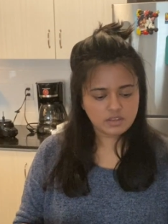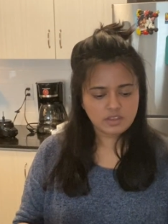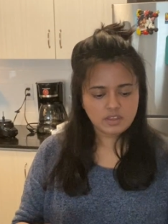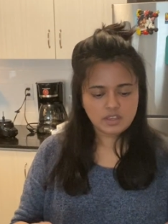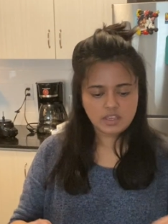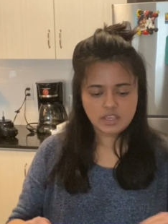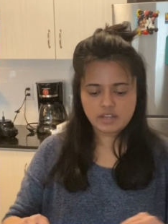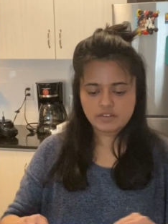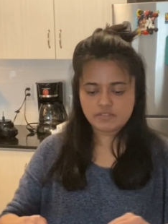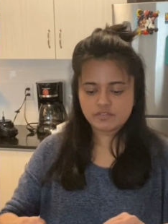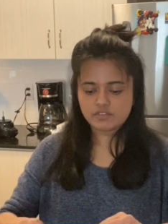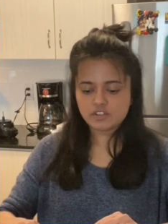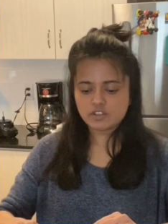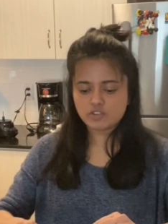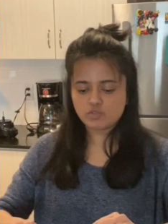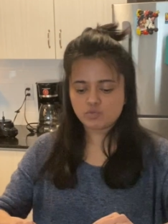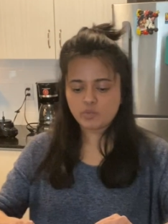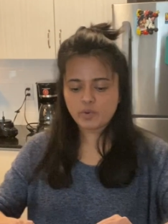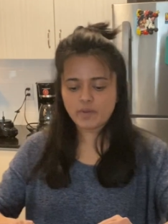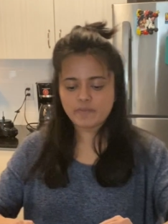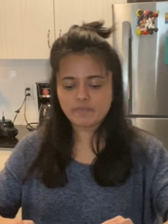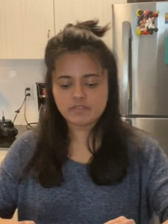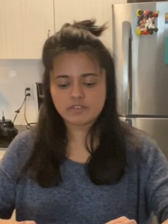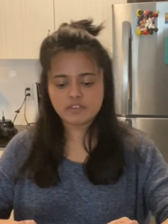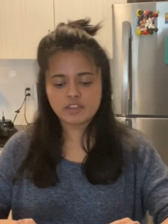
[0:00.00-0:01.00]
And if there's
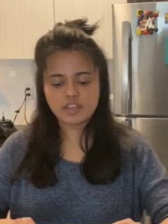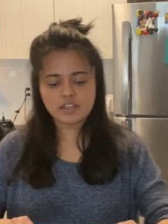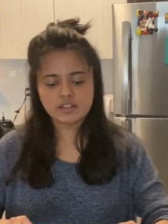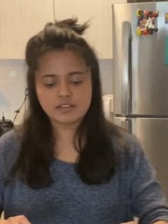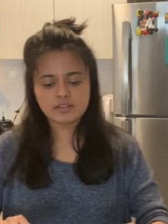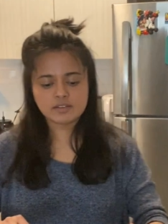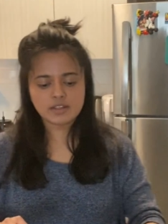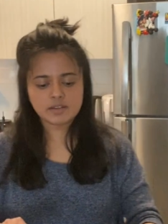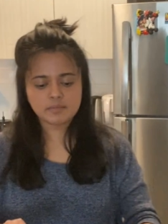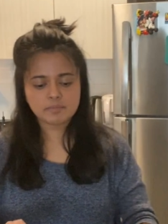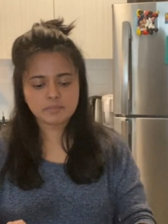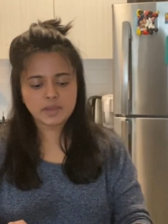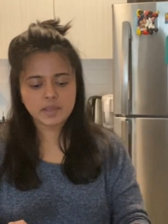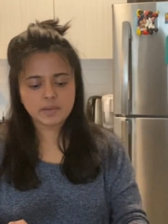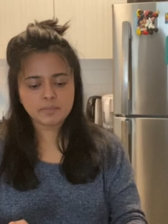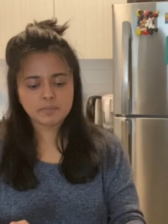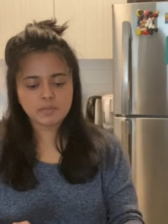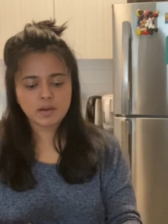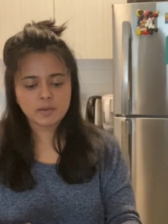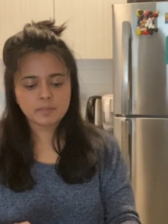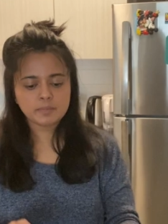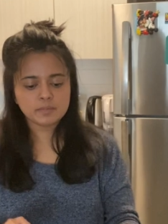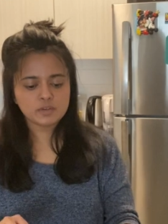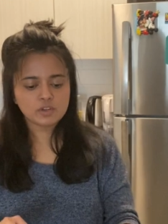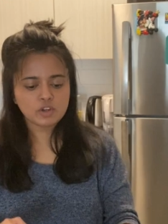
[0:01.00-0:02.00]
one thing that my
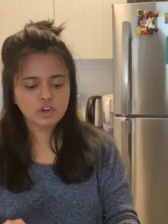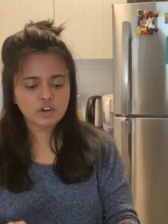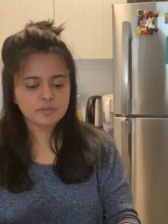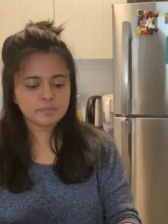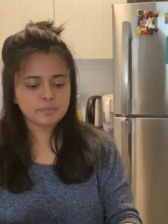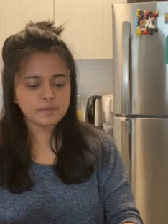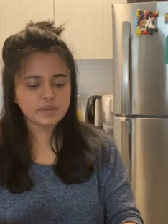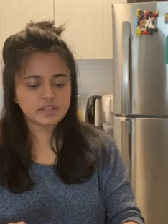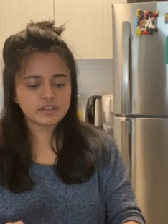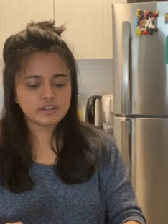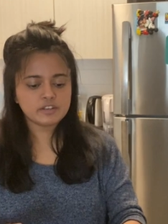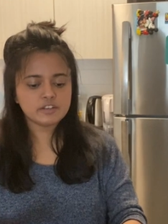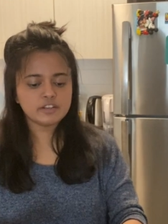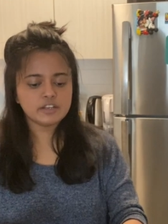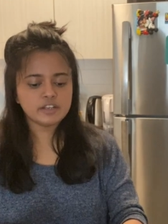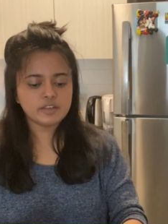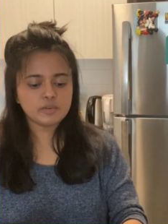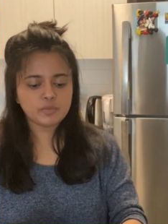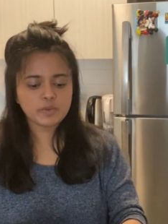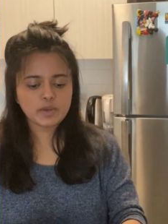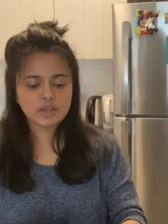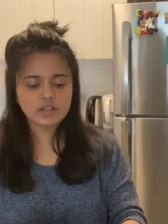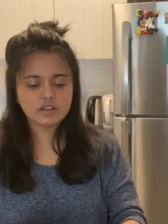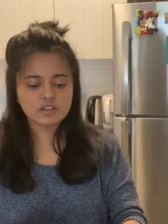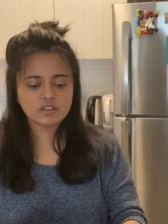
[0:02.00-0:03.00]
mom taught me really
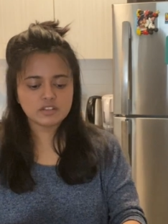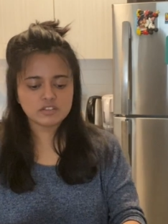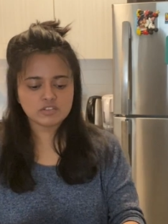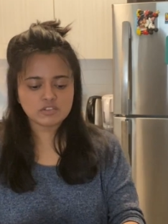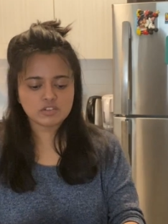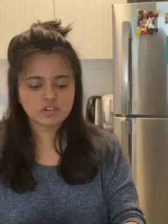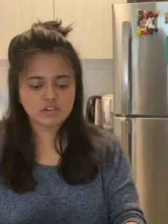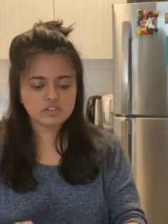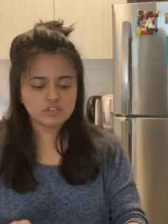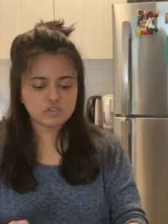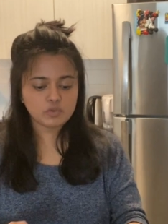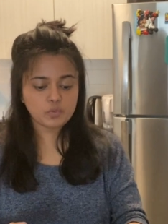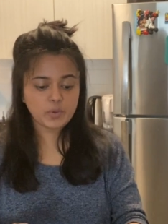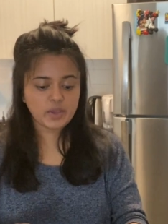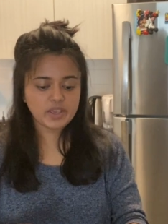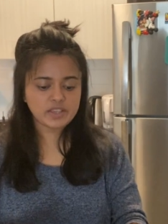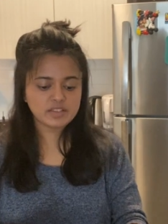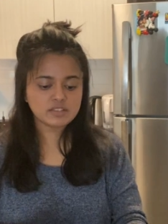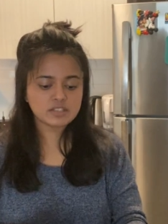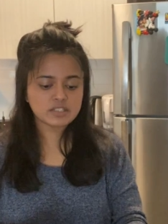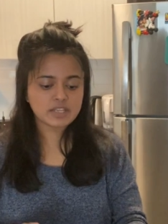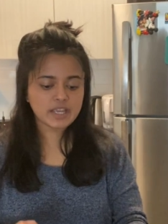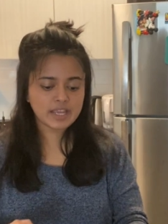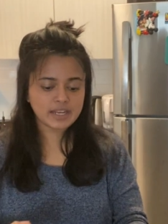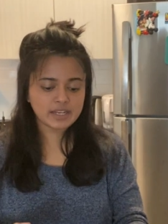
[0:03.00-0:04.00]
well, is not to
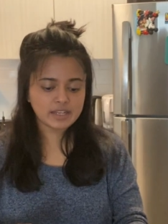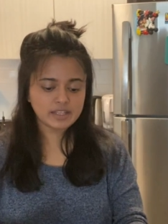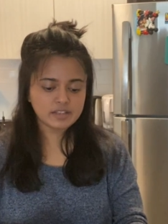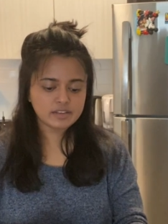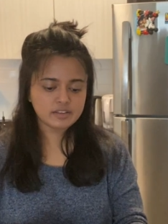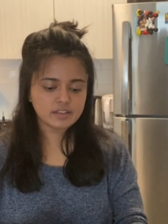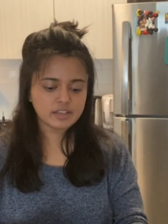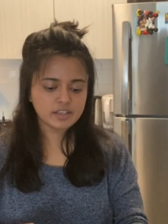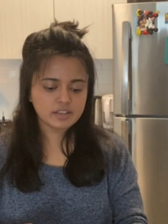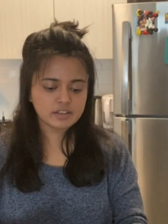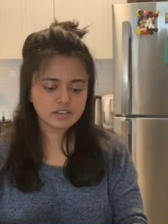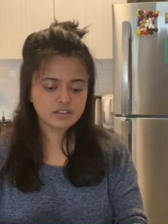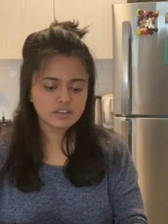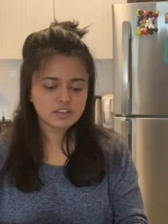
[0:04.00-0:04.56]
waste anything.